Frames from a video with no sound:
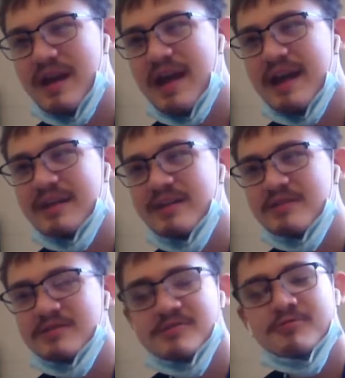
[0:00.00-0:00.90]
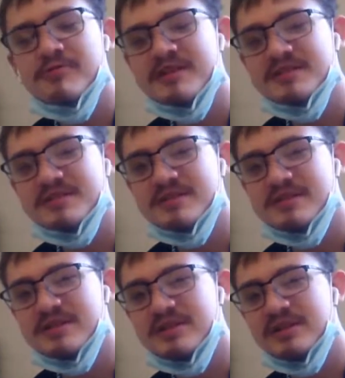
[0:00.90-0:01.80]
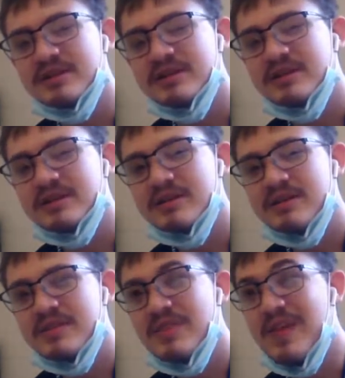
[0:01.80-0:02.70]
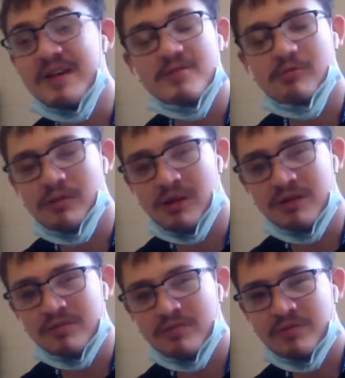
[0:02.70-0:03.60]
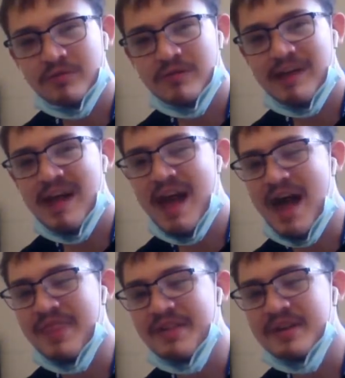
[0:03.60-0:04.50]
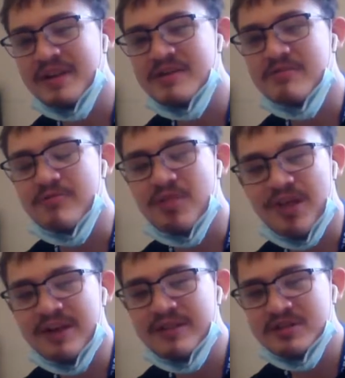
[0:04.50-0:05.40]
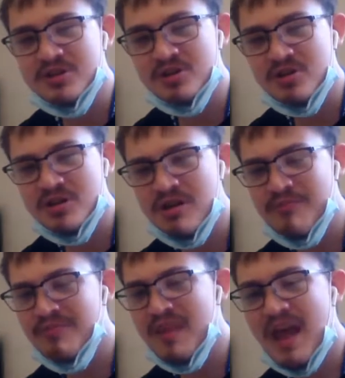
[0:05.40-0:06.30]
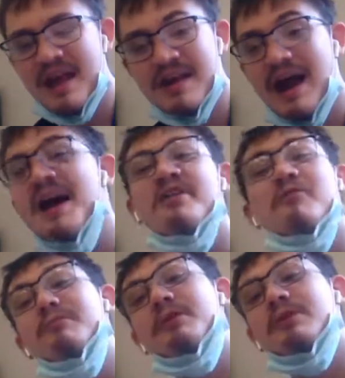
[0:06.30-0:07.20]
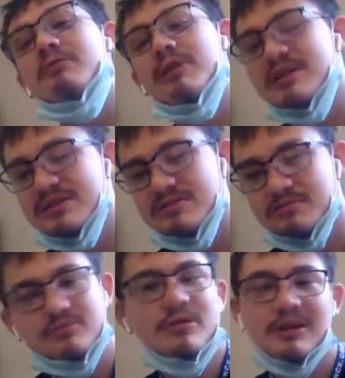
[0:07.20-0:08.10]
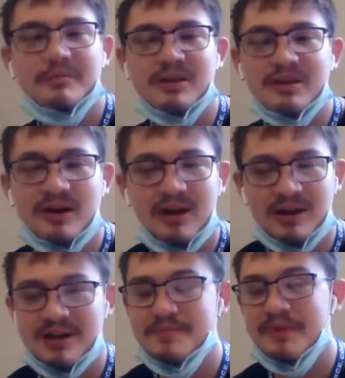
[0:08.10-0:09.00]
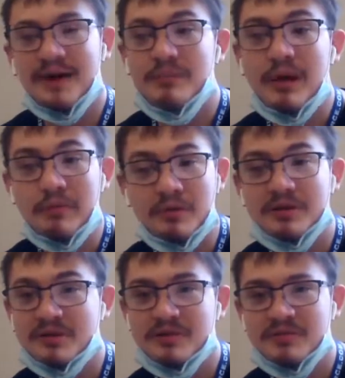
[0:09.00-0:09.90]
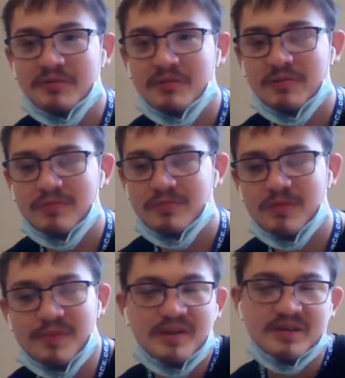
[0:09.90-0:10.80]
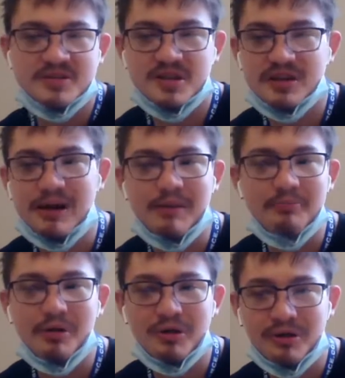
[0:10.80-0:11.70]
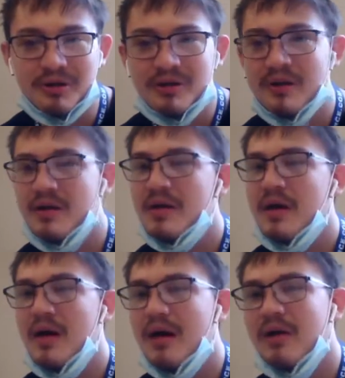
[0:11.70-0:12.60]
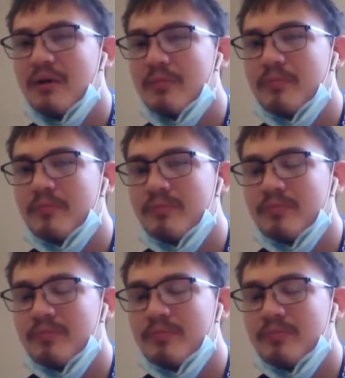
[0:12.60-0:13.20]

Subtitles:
and you're doing something that you love, and then you think that you're good. And I know I'm good at what I do. Not being cocky, but I'm good. To be this young, I'm good. Um,